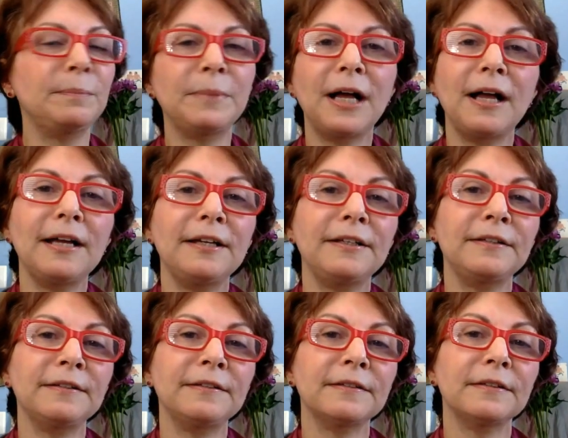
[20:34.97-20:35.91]

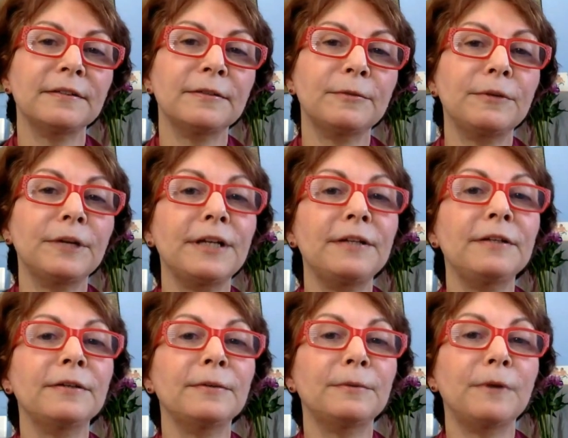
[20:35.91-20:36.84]
pines, red
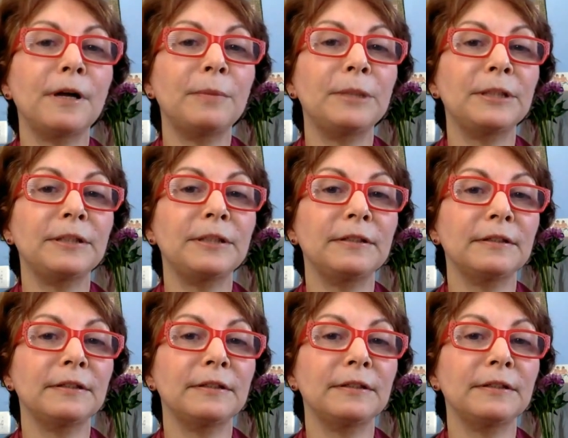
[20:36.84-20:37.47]
robin.